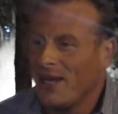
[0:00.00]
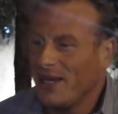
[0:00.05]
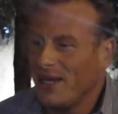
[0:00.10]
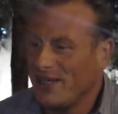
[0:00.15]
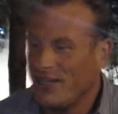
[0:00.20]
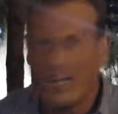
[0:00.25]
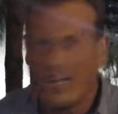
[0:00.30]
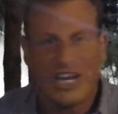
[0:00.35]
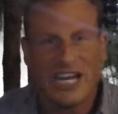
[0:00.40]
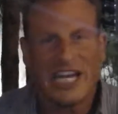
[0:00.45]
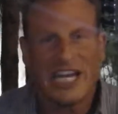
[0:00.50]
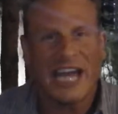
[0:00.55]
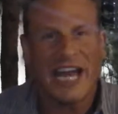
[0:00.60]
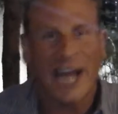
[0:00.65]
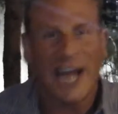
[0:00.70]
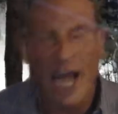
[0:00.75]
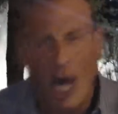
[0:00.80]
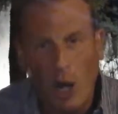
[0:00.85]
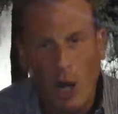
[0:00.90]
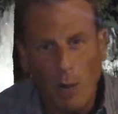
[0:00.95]
did he
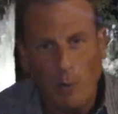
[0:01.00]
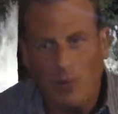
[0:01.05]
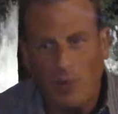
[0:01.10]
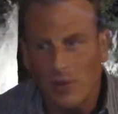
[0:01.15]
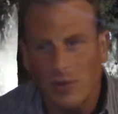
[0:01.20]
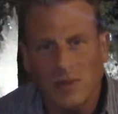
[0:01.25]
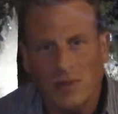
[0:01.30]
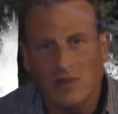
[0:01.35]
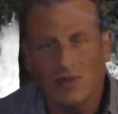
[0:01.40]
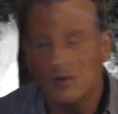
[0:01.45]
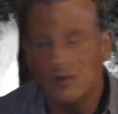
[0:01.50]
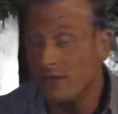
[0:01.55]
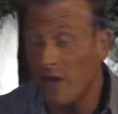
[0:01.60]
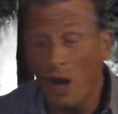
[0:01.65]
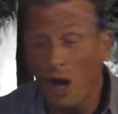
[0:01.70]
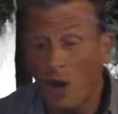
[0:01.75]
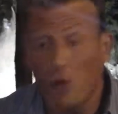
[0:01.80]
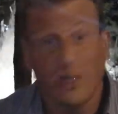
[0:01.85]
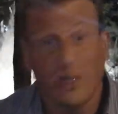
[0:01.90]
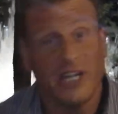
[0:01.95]
get help?
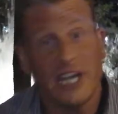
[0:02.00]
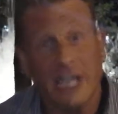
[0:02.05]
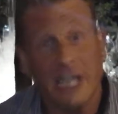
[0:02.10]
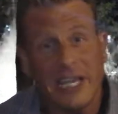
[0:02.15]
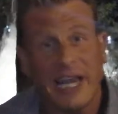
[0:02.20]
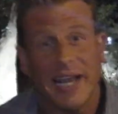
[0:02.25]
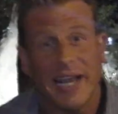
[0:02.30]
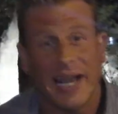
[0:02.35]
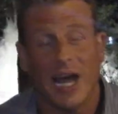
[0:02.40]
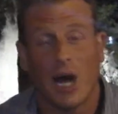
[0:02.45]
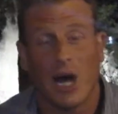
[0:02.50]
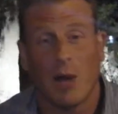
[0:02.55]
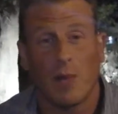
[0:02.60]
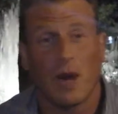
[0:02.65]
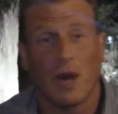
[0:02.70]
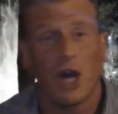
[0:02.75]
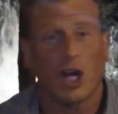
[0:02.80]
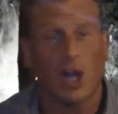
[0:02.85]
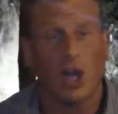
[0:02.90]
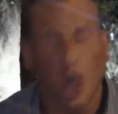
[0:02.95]
No, he didn't get help.
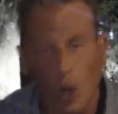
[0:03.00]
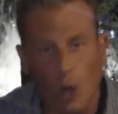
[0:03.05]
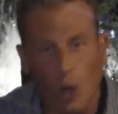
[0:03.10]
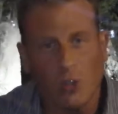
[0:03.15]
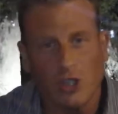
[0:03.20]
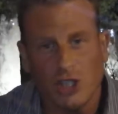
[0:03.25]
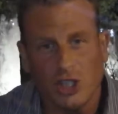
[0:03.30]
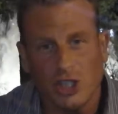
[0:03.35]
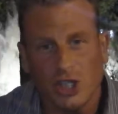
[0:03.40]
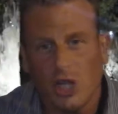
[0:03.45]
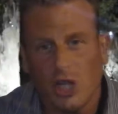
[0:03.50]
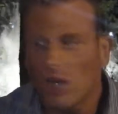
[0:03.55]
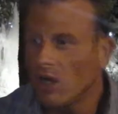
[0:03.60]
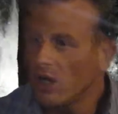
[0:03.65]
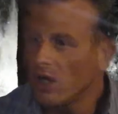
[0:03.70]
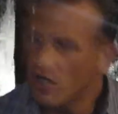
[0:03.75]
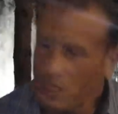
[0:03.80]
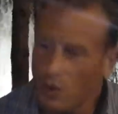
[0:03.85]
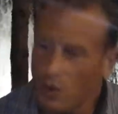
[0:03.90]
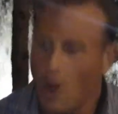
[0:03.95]
Our coach,
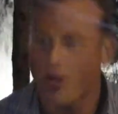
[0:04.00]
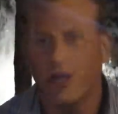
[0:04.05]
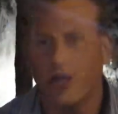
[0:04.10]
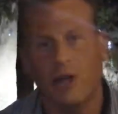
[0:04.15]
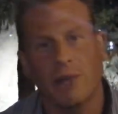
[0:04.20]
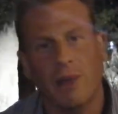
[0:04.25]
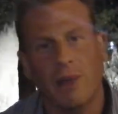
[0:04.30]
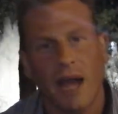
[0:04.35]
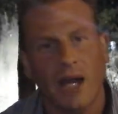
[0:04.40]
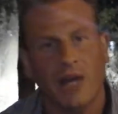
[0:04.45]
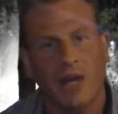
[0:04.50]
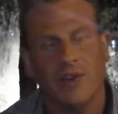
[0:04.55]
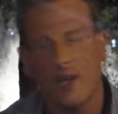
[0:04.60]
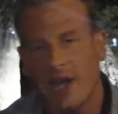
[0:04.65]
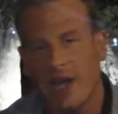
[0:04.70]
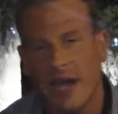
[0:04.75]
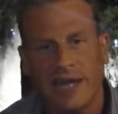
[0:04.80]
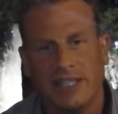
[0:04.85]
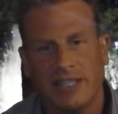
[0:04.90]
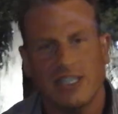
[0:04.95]
he wanted him back on
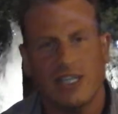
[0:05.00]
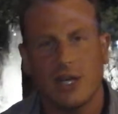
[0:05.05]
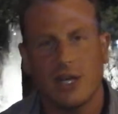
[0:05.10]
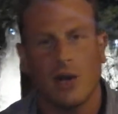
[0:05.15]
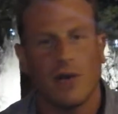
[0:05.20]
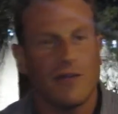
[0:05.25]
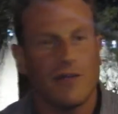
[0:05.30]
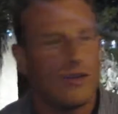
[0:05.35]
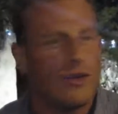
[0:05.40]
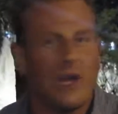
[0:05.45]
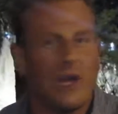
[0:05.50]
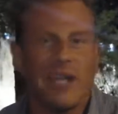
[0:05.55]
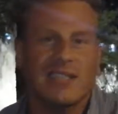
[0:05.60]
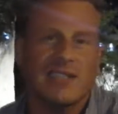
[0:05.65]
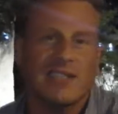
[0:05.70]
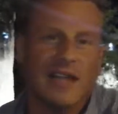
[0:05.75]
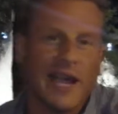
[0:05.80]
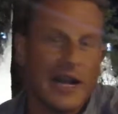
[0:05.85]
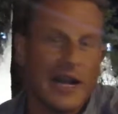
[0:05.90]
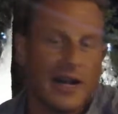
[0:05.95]
the ice, you know, a few
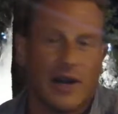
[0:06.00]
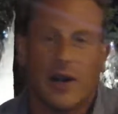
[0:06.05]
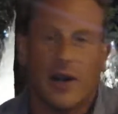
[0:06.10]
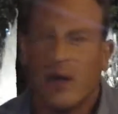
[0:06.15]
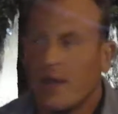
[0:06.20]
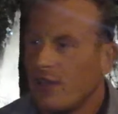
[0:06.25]
days later.